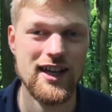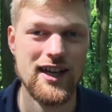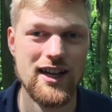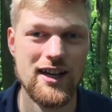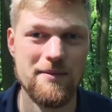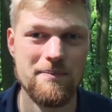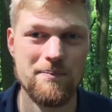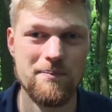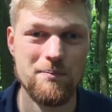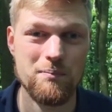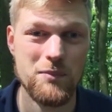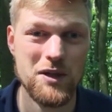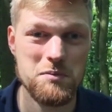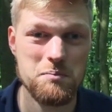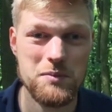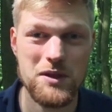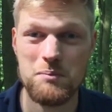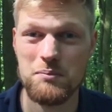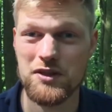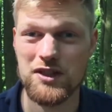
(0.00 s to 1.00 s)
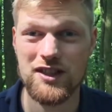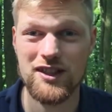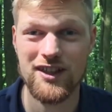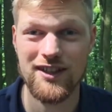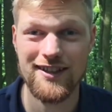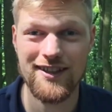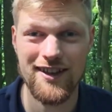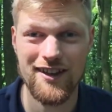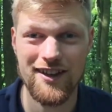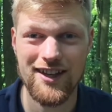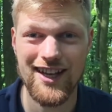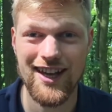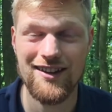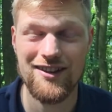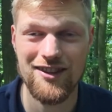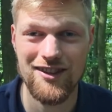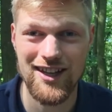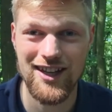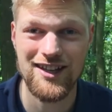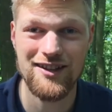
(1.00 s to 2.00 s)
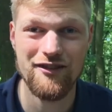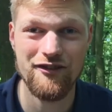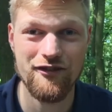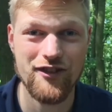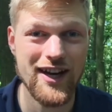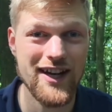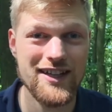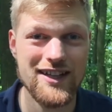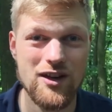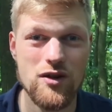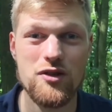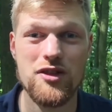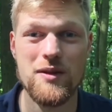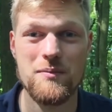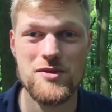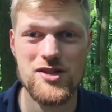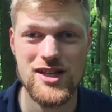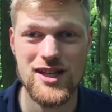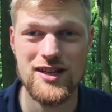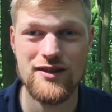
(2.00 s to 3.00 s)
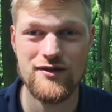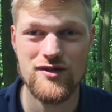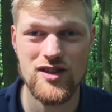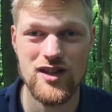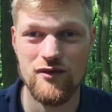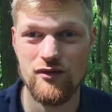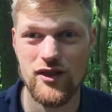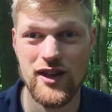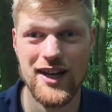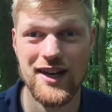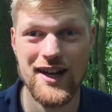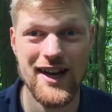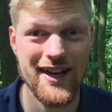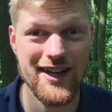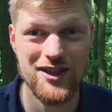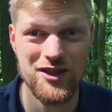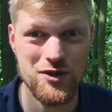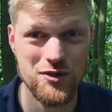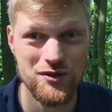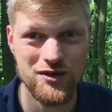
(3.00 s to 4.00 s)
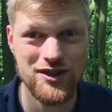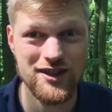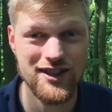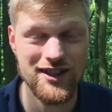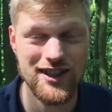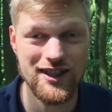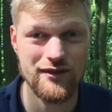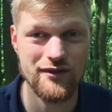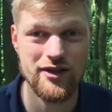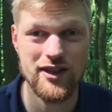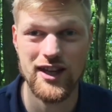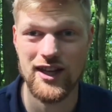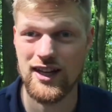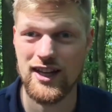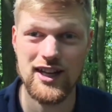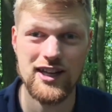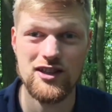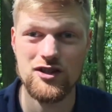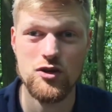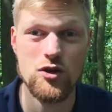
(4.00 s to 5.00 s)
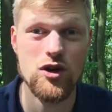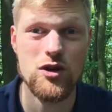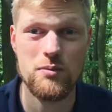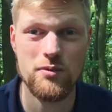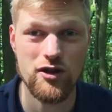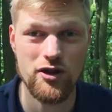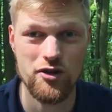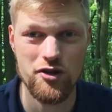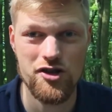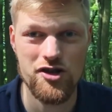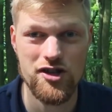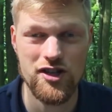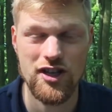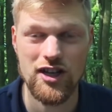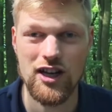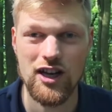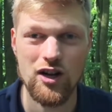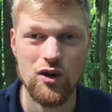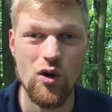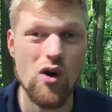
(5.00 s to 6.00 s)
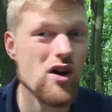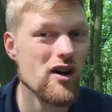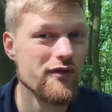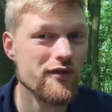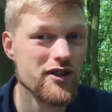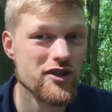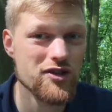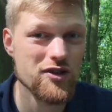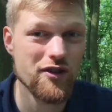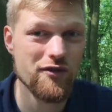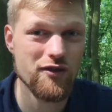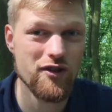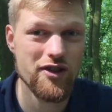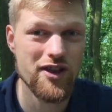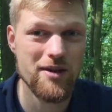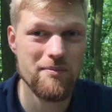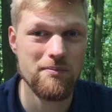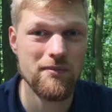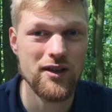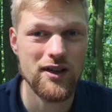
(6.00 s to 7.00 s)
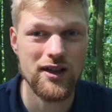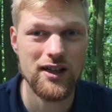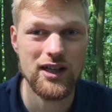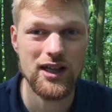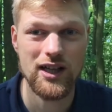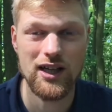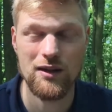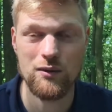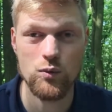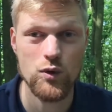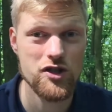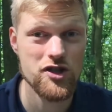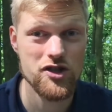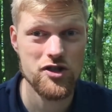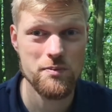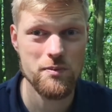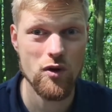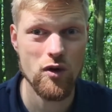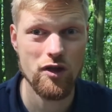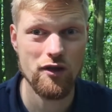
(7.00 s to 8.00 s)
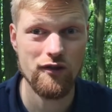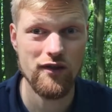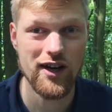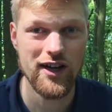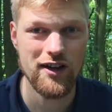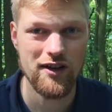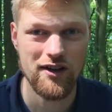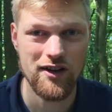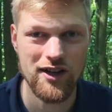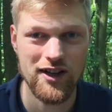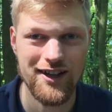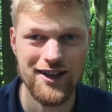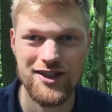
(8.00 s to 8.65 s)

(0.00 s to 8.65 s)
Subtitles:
But people can then find out themselves if they like you, if they like your approach, or if it's not for them, which is both fine.